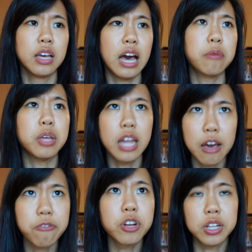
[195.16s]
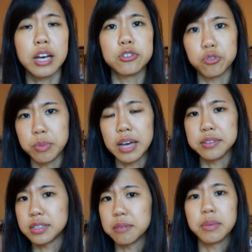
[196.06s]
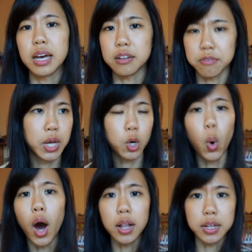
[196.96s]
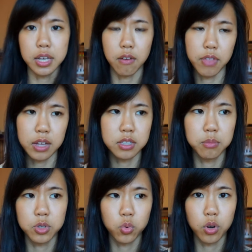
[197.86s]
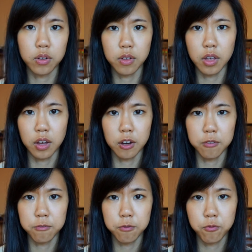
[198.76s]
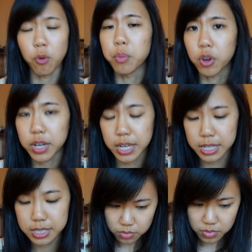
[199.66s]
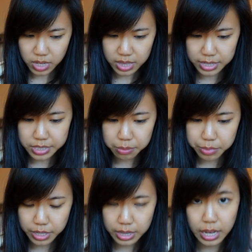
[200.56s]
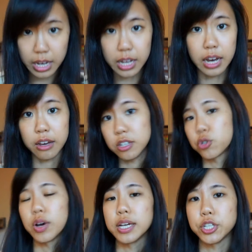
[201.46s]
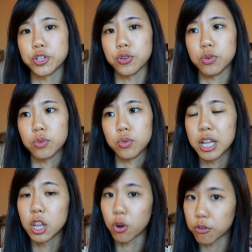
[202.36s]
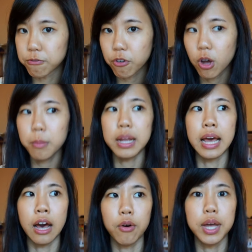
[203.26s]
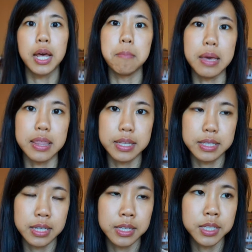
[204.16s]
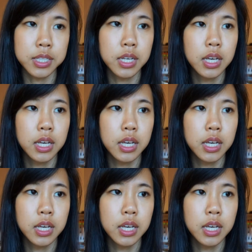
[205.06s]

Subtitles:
I mean, every classroom has some kind of quality of that, some sort of from their kids. That's something that I try to learn from, and how can I make these kids,